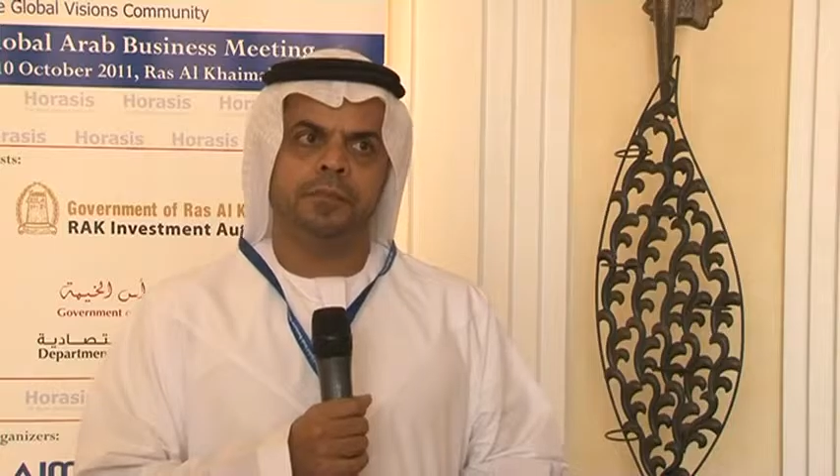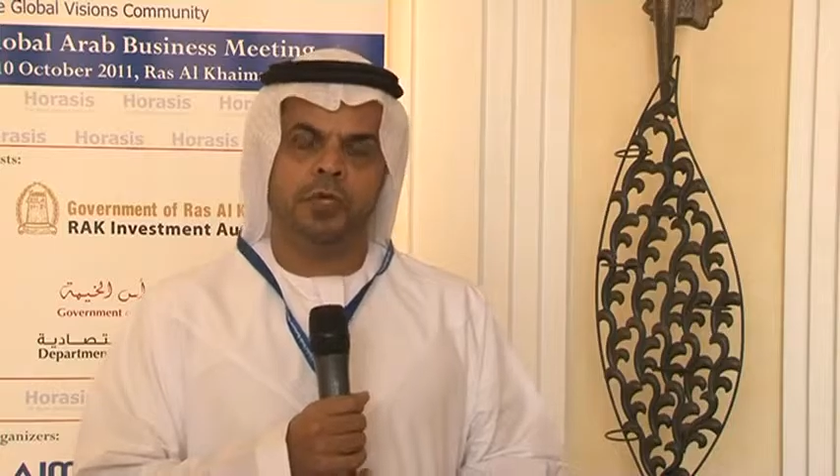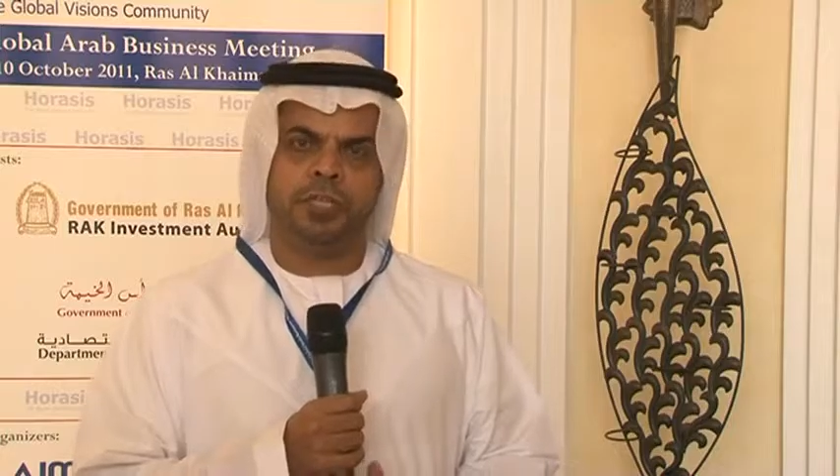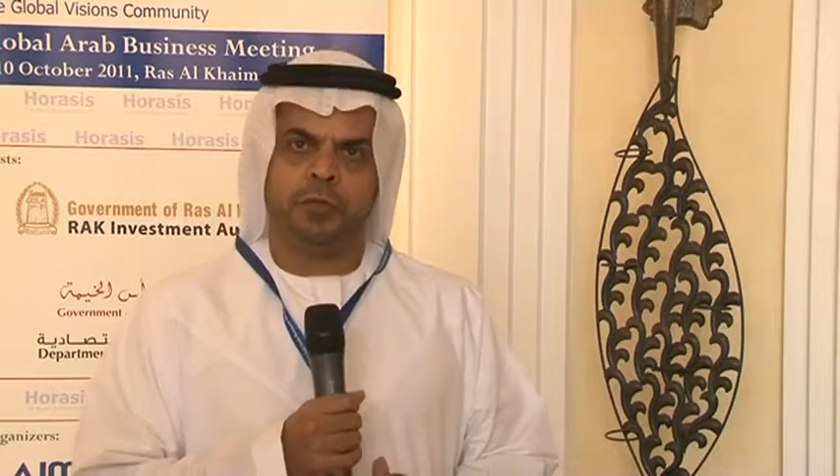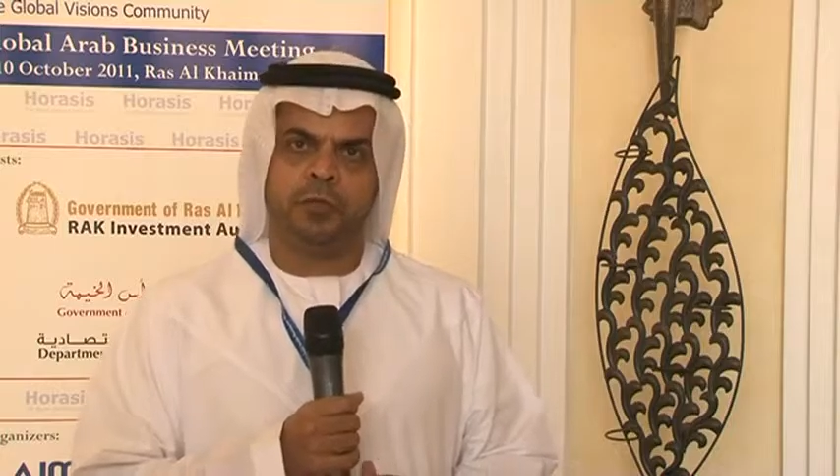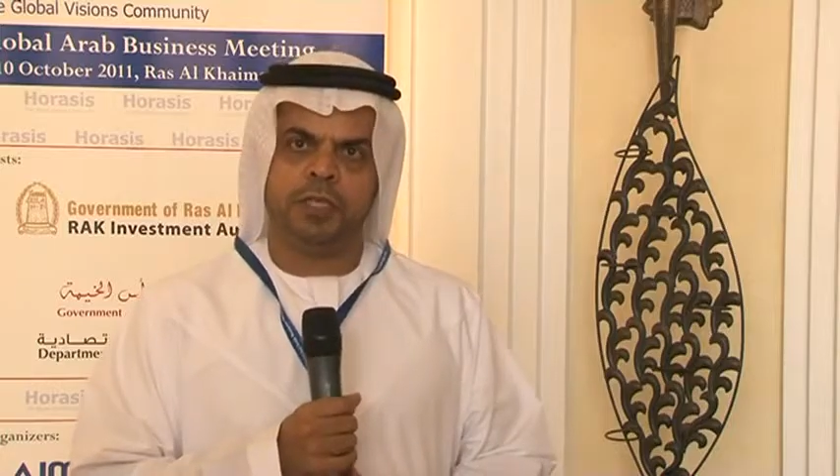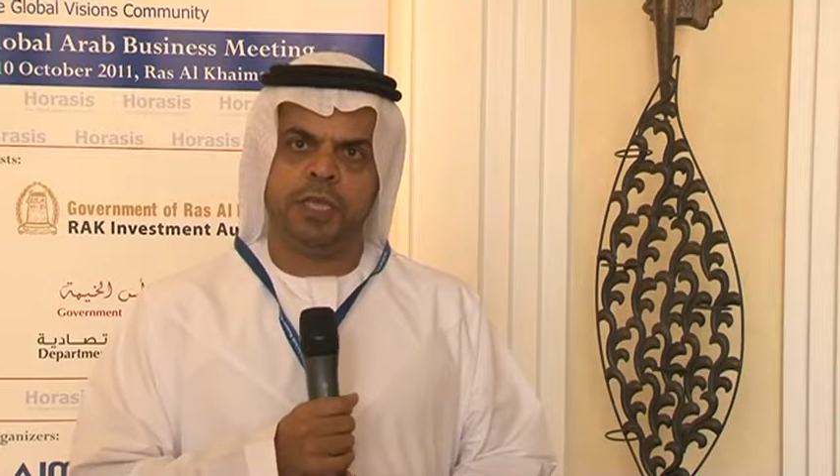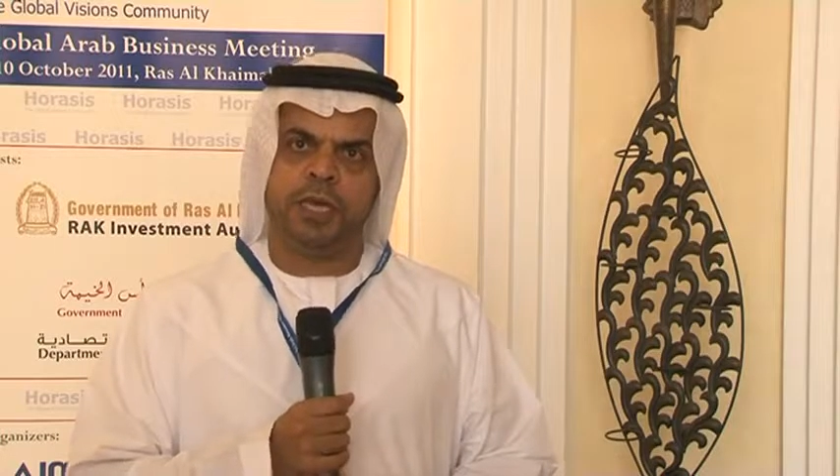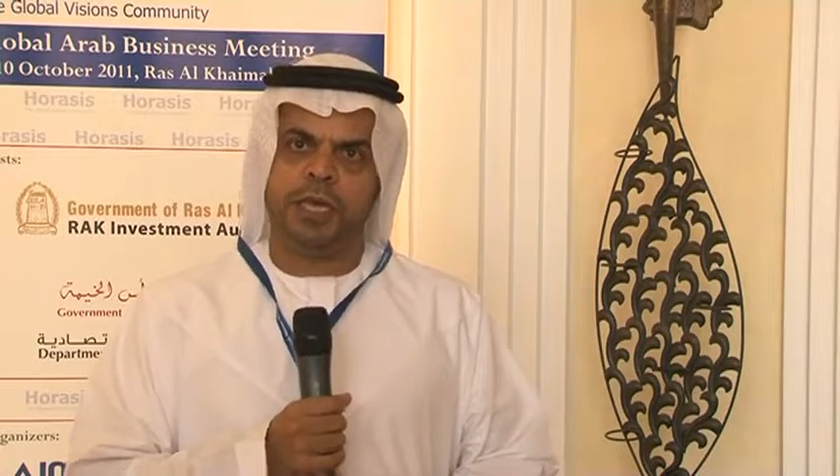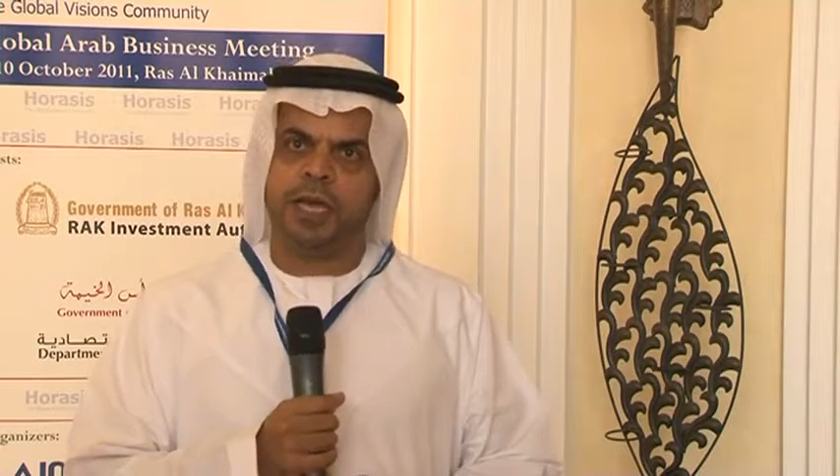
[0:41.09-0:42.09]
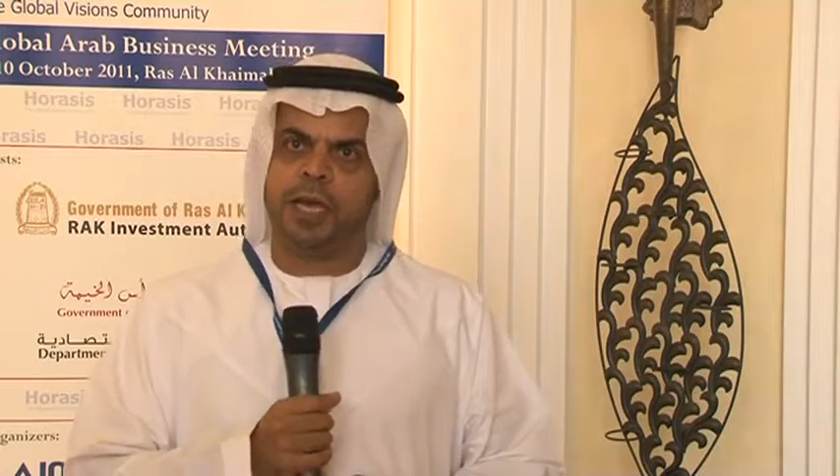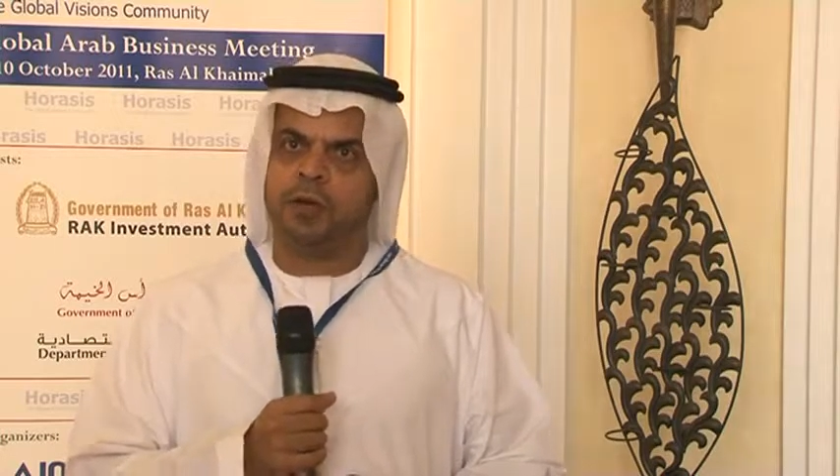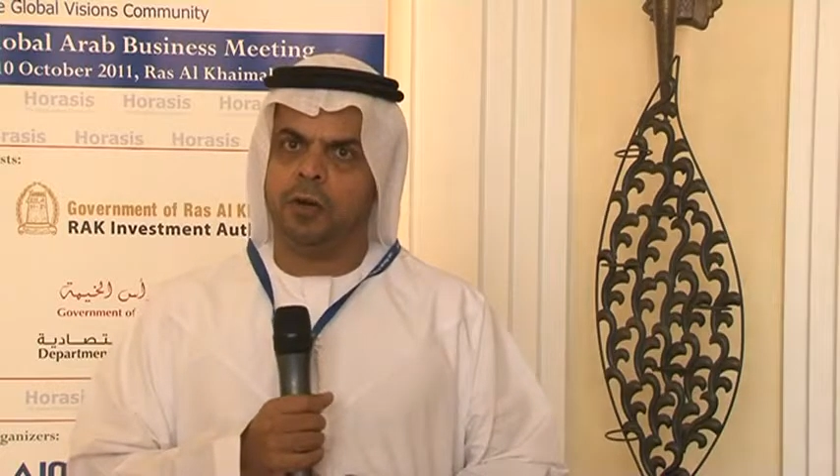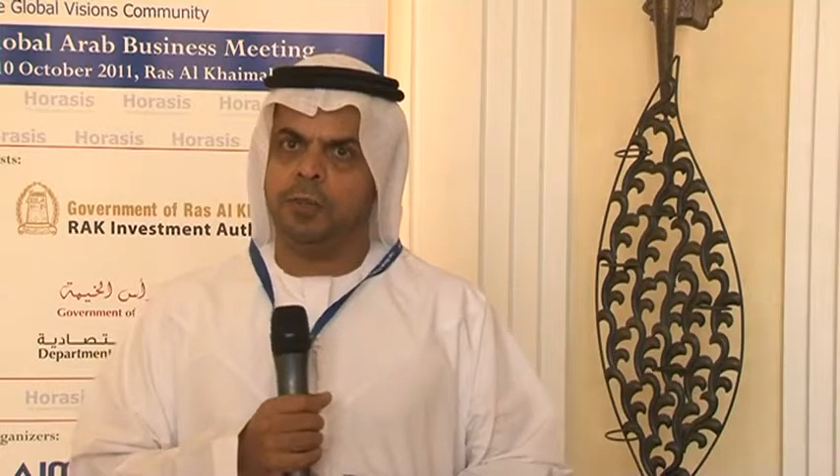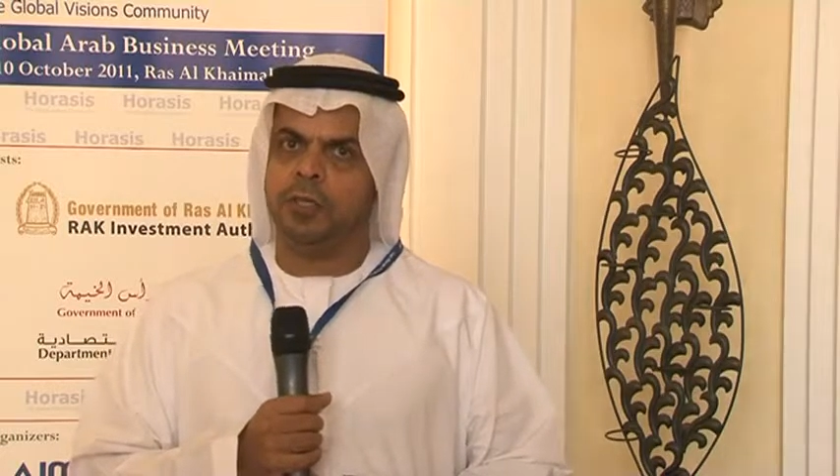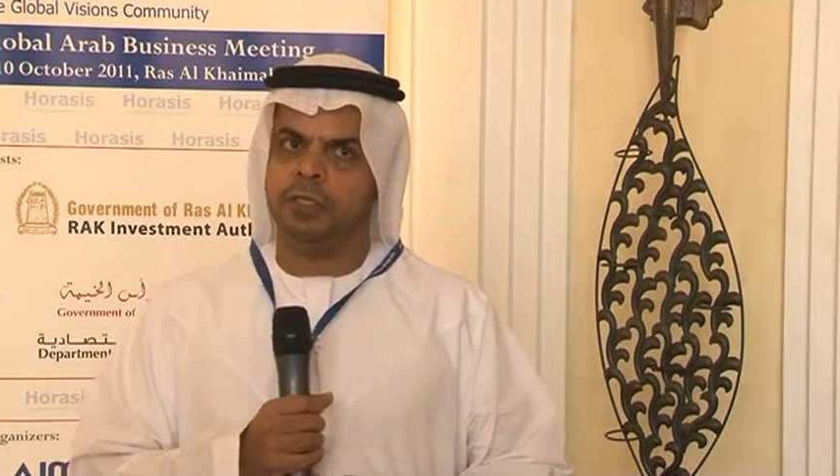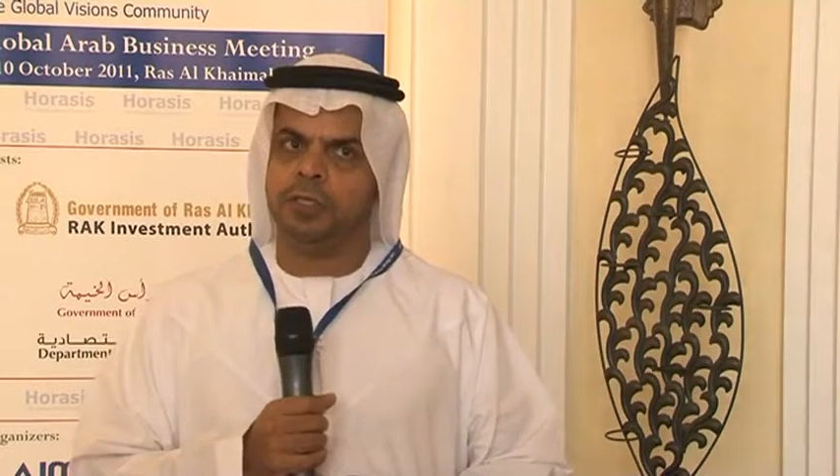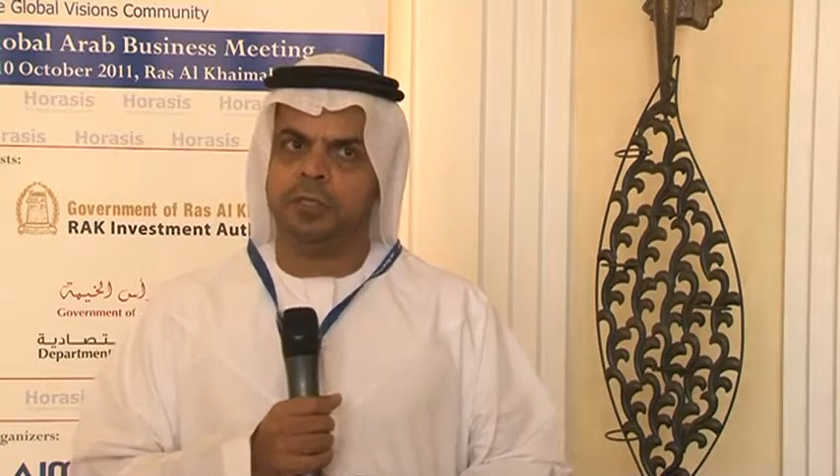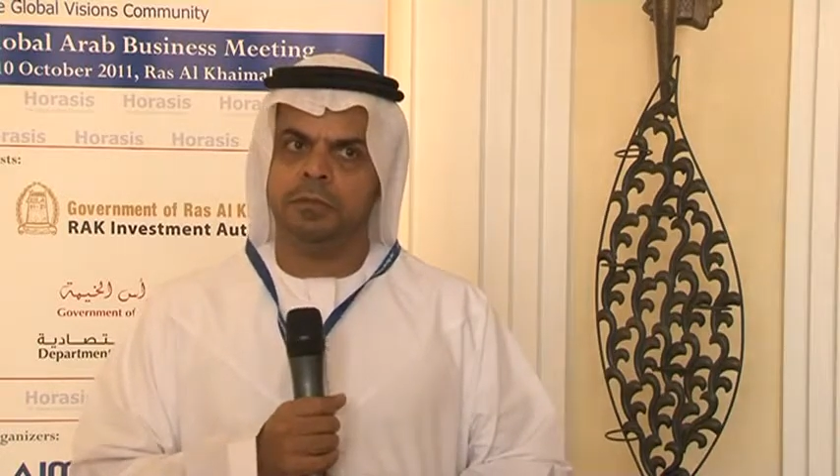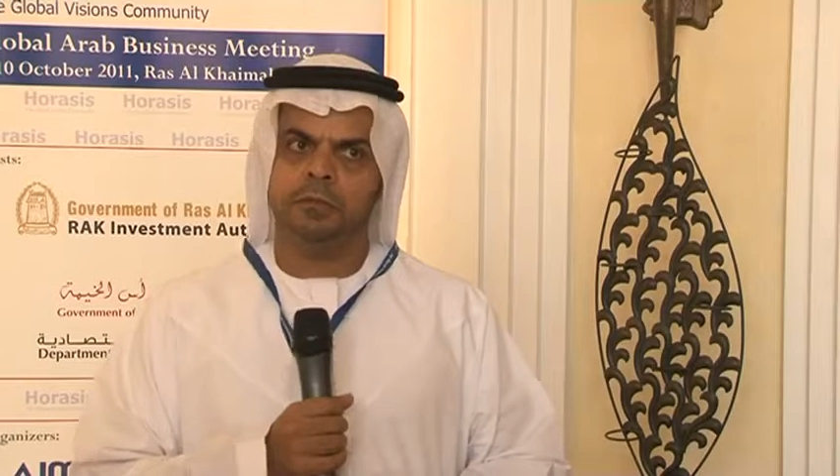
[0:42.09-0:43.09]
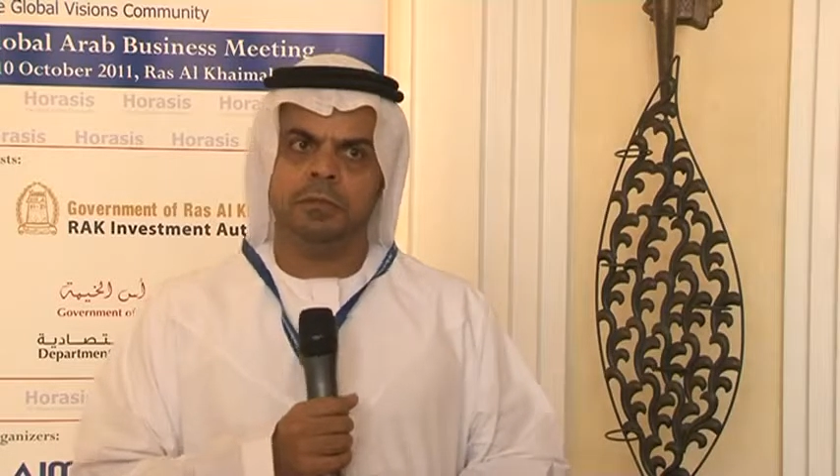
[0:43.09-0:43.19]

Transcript: project which they accomplished.